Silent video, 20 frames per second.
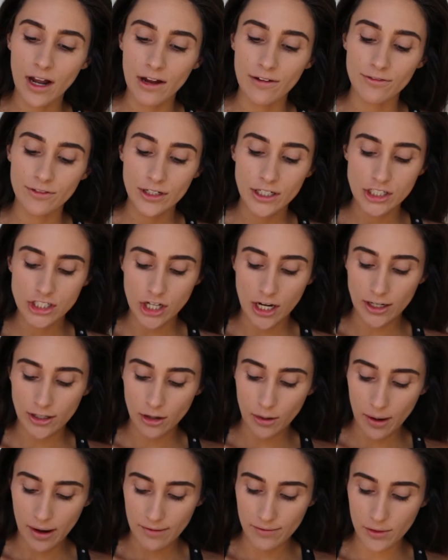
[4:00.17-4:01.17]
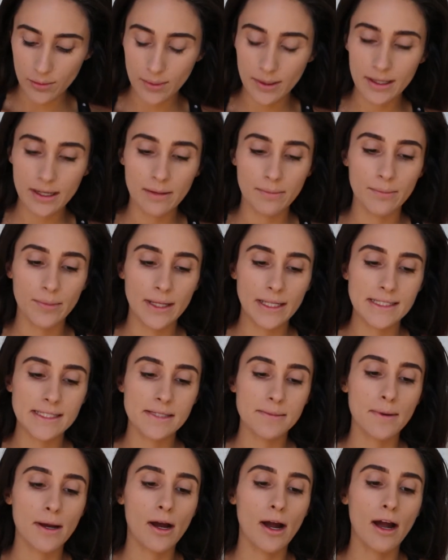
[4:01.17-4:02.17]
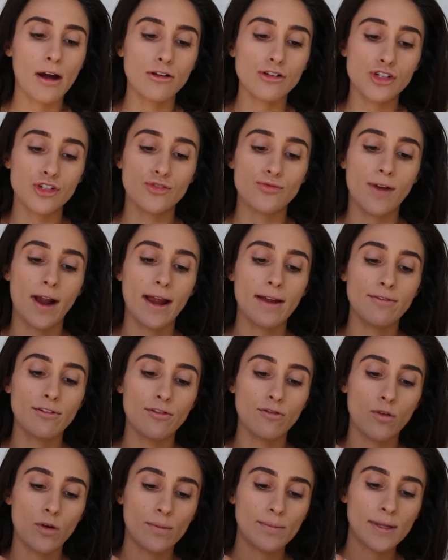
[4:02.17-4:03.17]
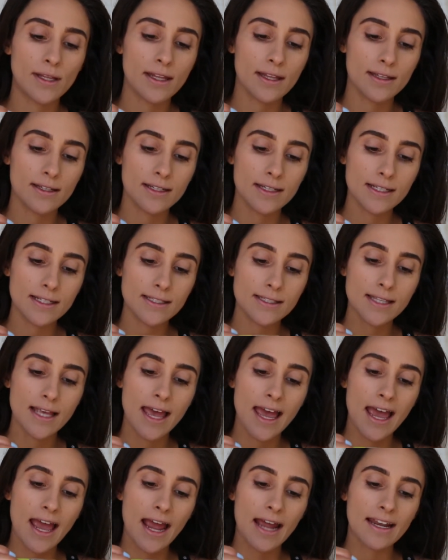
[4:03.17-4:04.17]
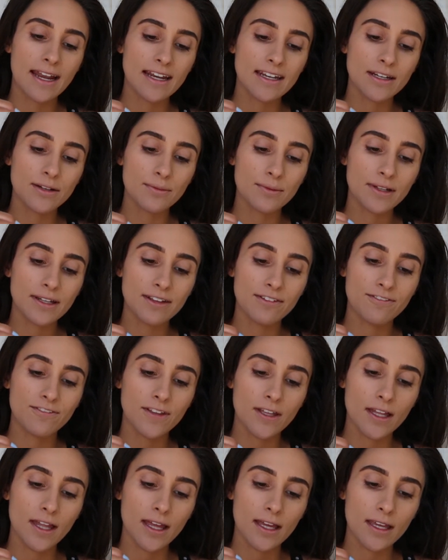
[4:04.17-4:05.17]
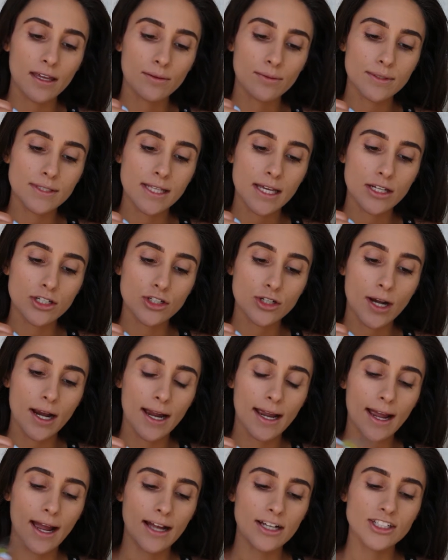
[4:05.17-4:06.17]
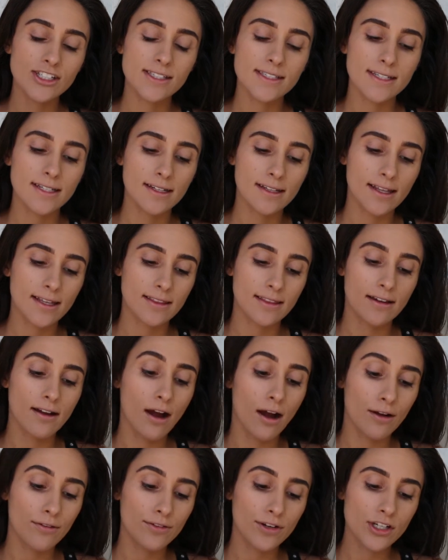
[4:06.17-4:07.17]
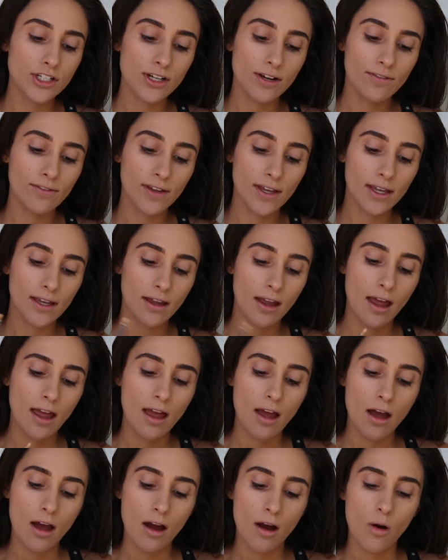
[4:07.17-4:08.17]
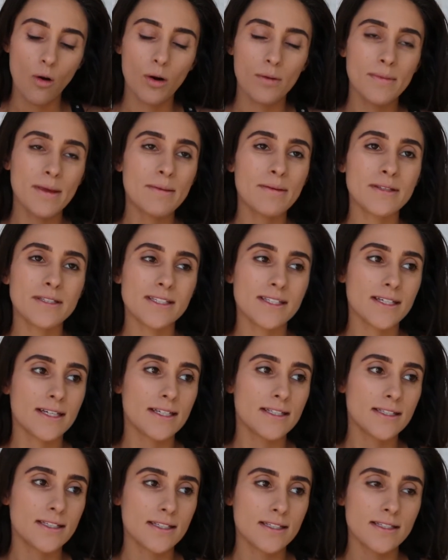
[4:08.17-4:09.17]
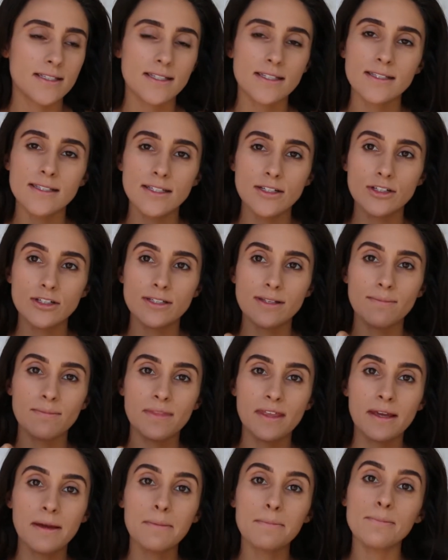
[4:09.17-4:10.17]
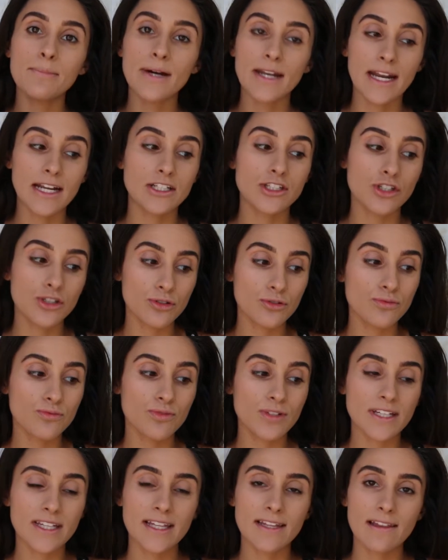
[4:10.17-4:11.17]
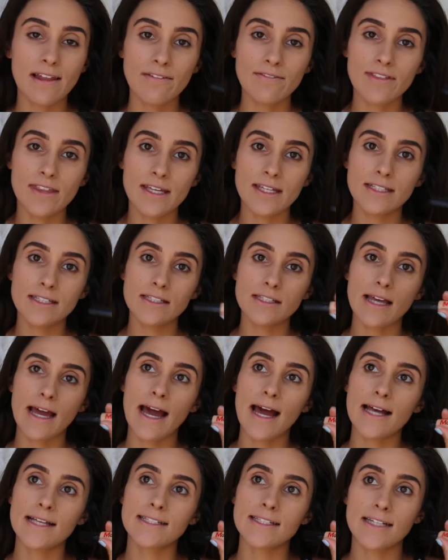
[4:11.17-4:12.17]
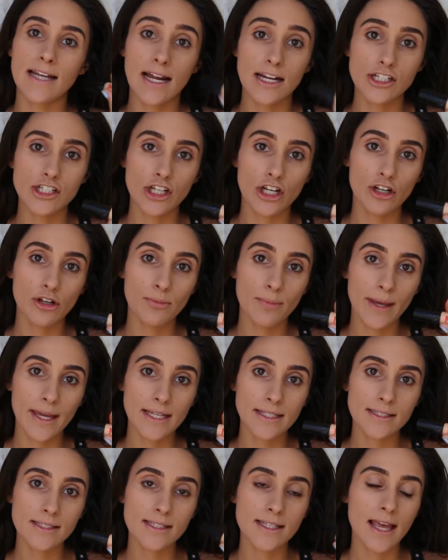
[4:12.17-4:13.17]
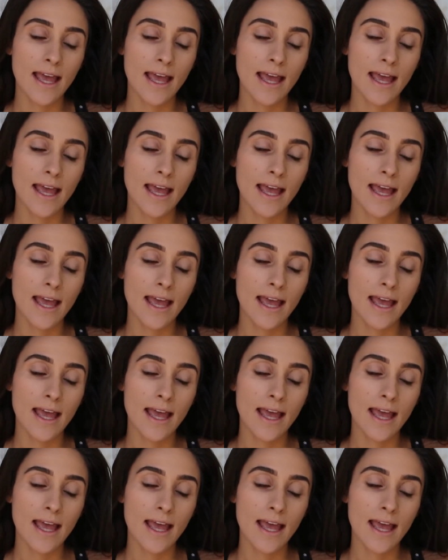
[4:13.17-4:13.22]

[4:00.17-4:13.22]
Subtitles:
coverage. I know everyone complains about how dry of a formula it is, and I didn't really feel like it was that dry. I just didn't like the coverage of it, or maybe it's the consistency or something, but I do really love this as an eyeshadow base